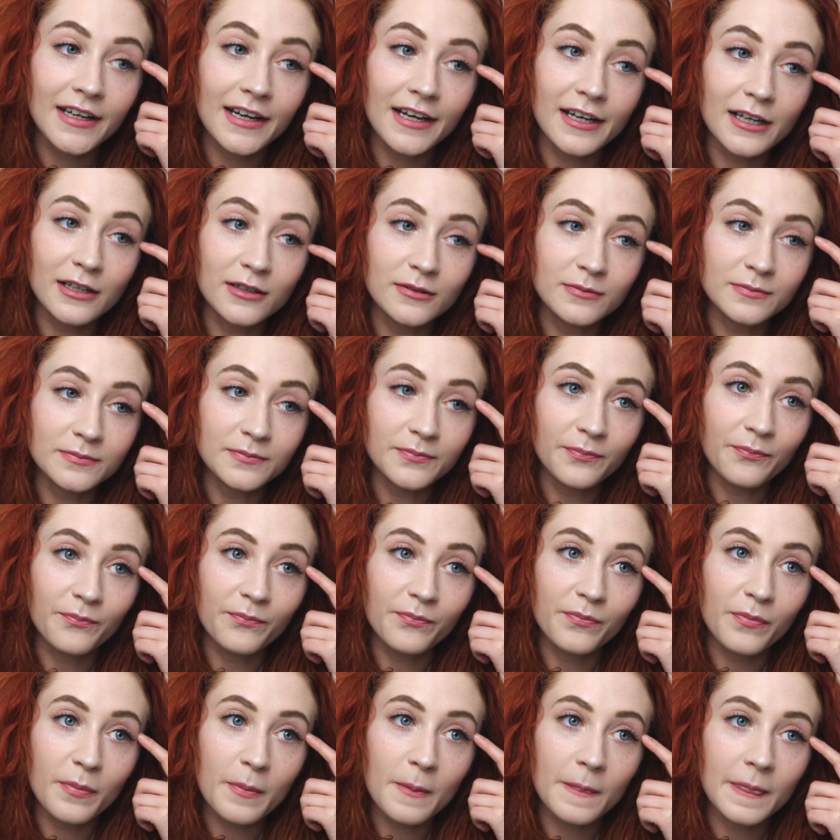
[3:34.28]

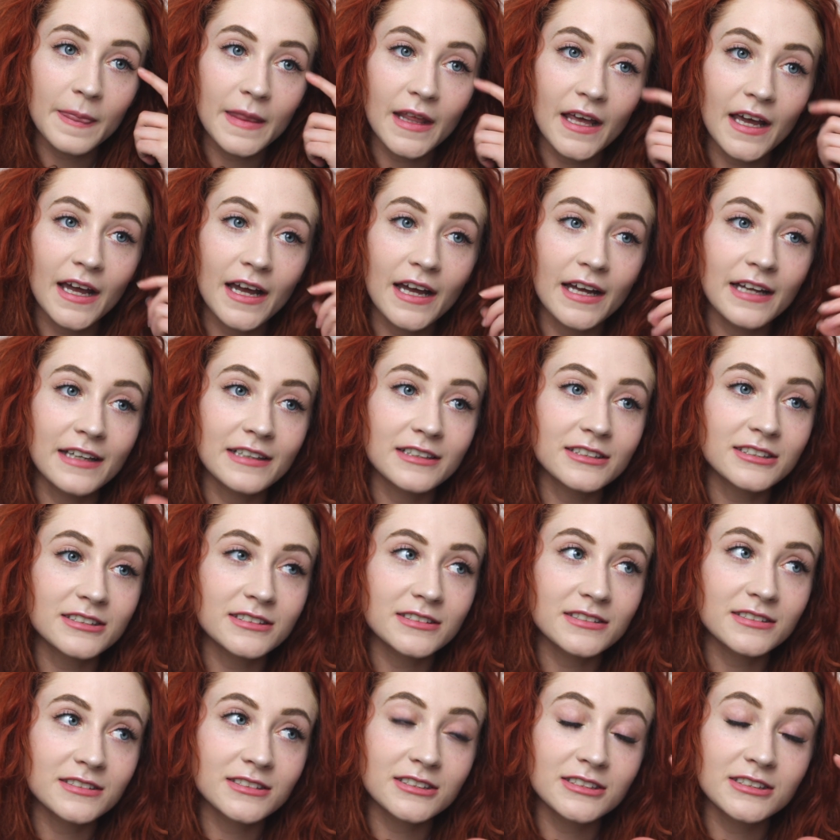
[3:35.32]
And
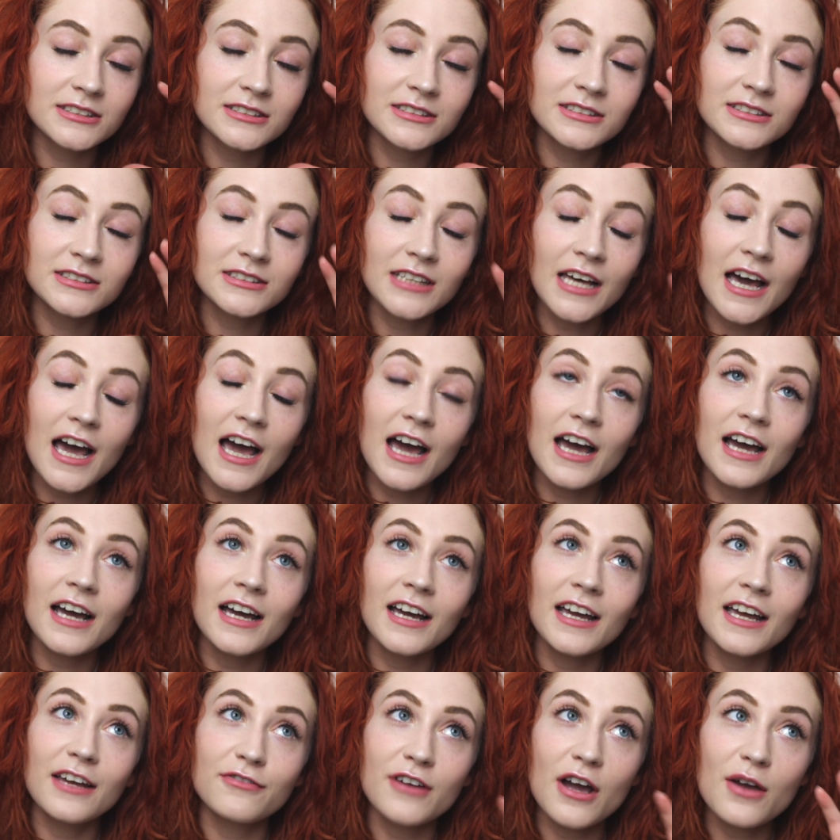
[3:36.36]
that,
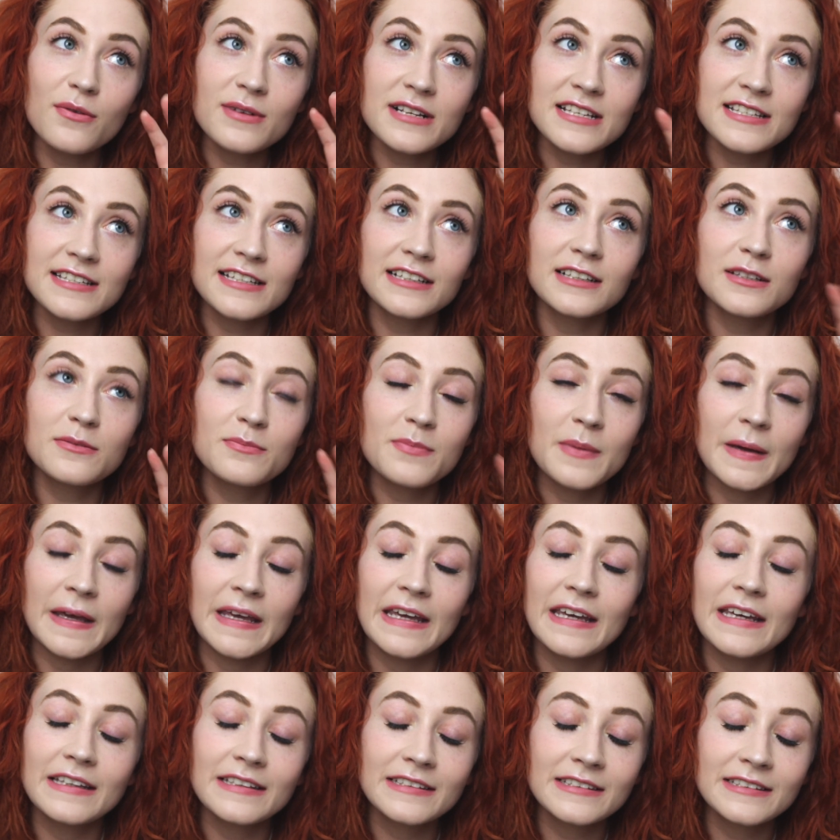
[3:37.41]
if I was still in
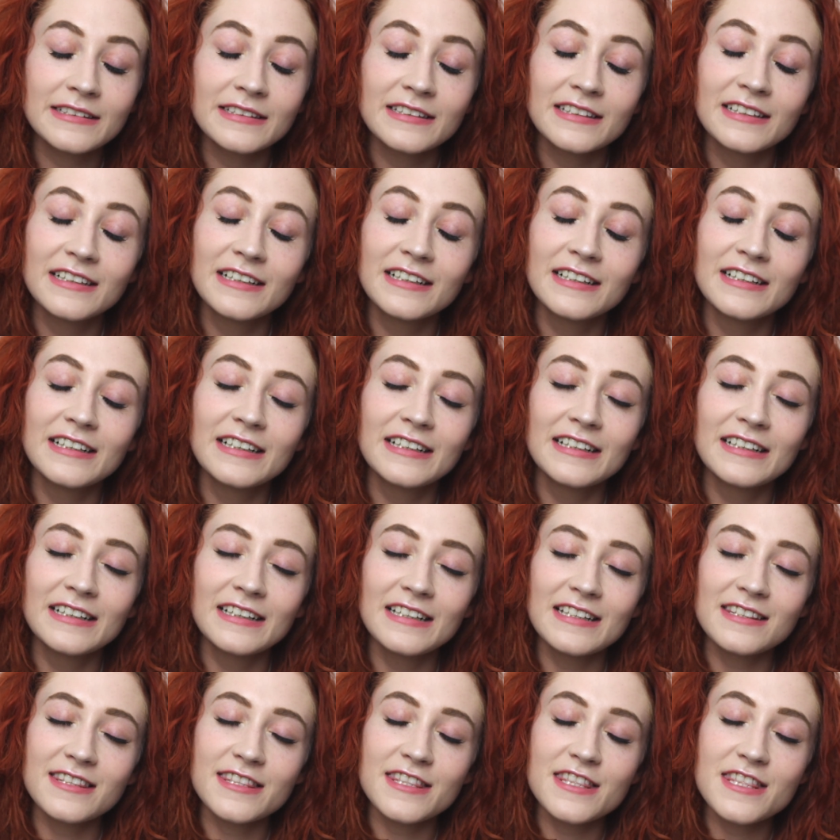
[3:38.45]
pain,
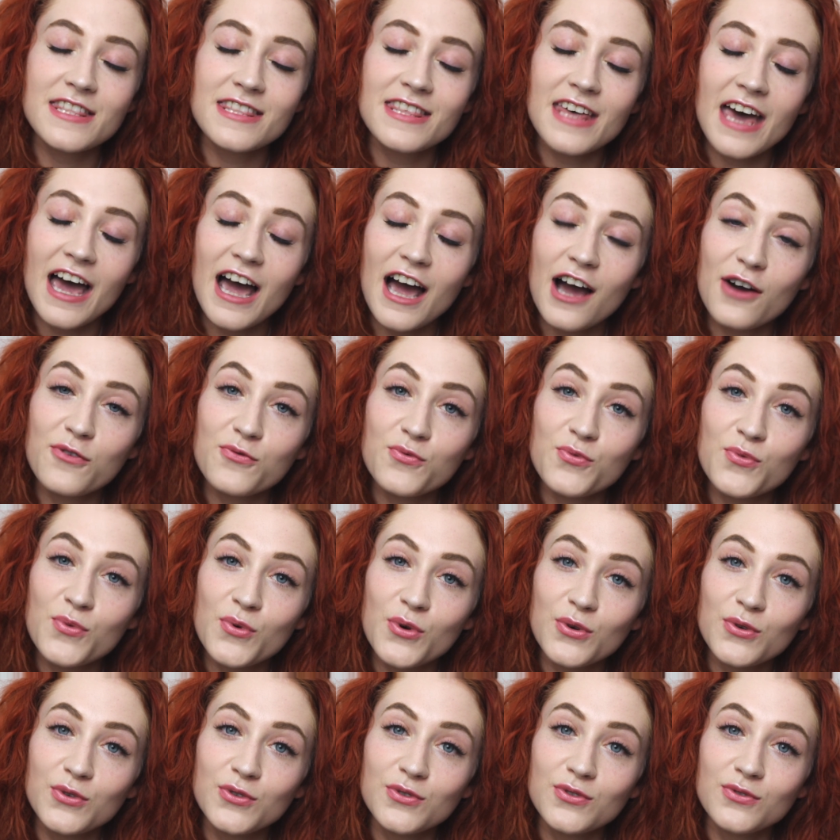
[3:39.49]
that
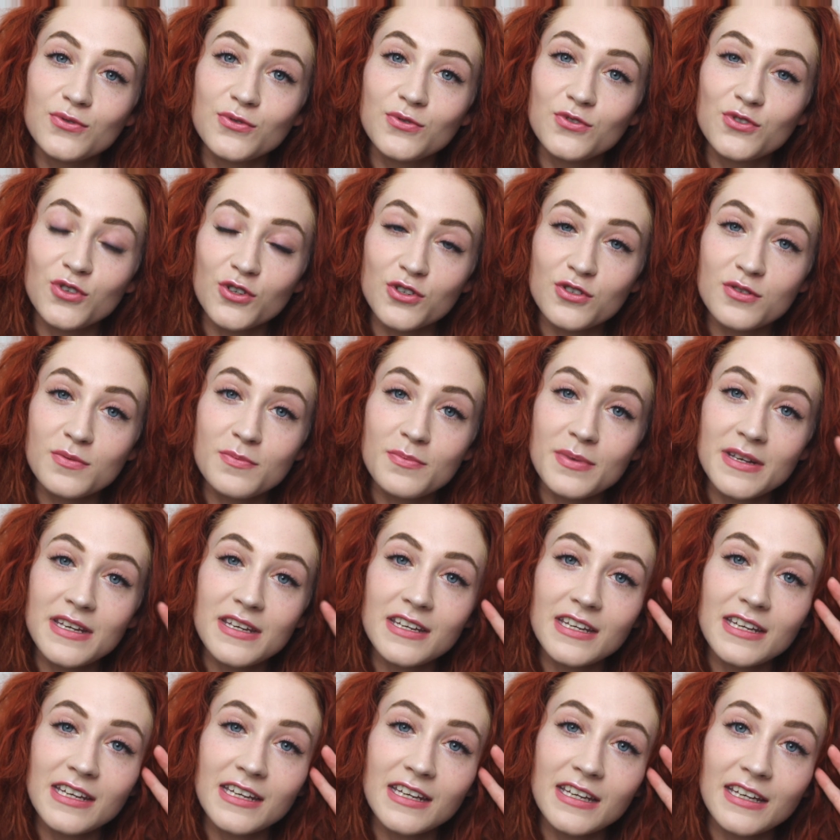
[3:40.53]
would just
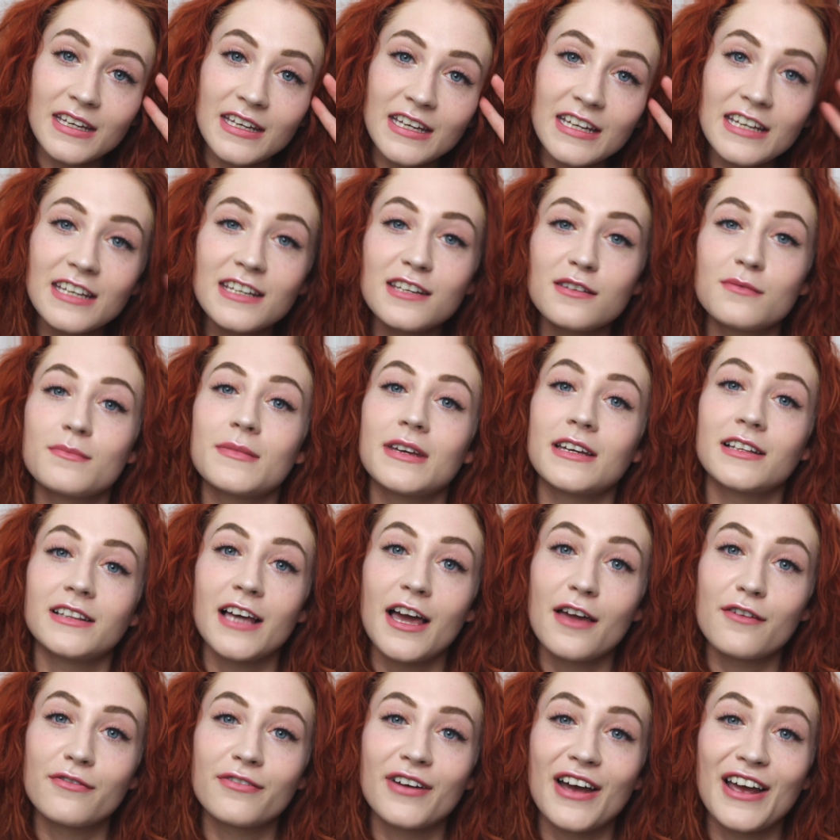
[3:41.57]
be eating me
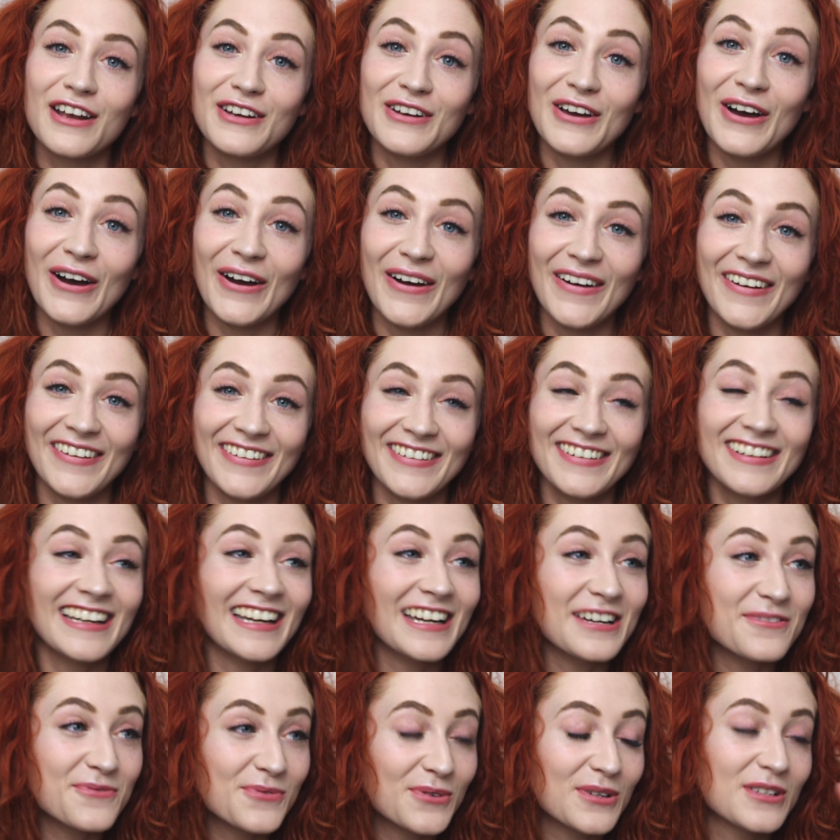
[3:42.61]
alive right now.
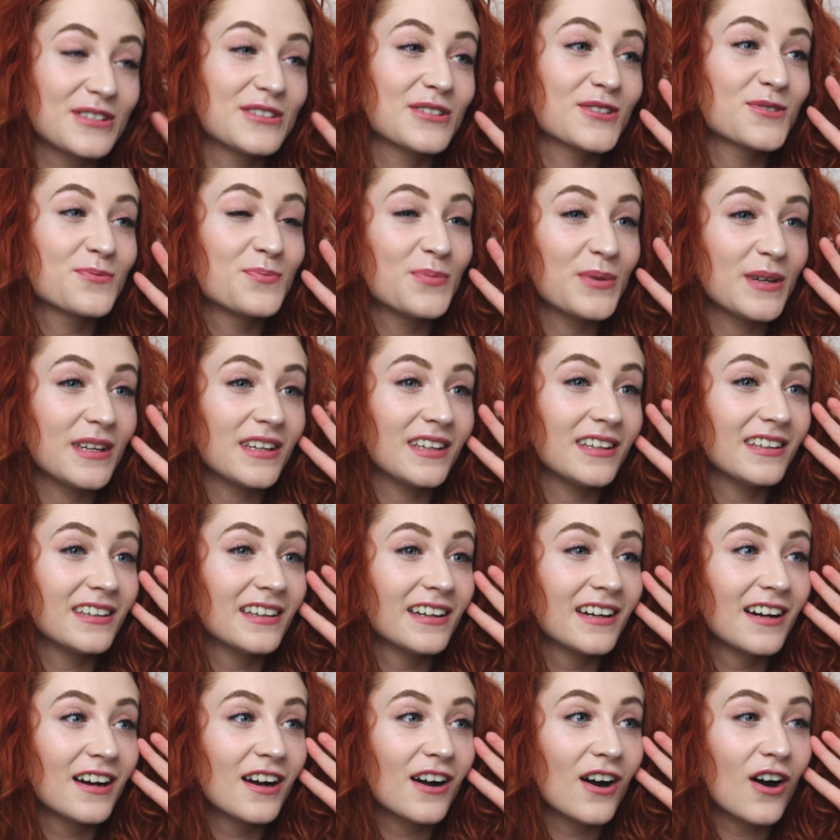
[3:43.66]
It would just
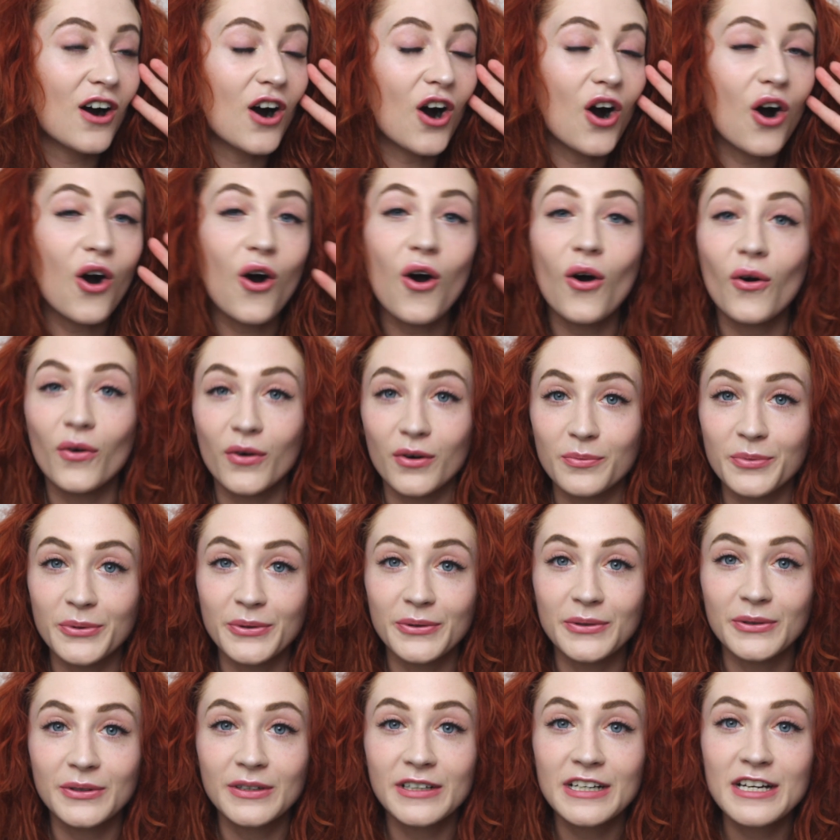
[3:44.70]
be
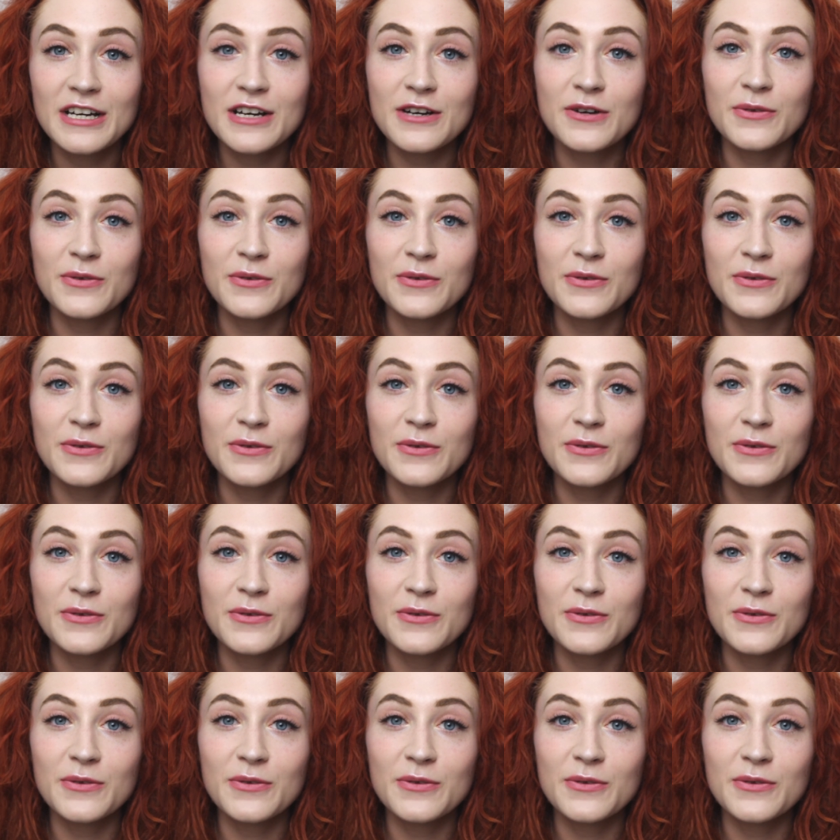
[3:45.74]
horrible.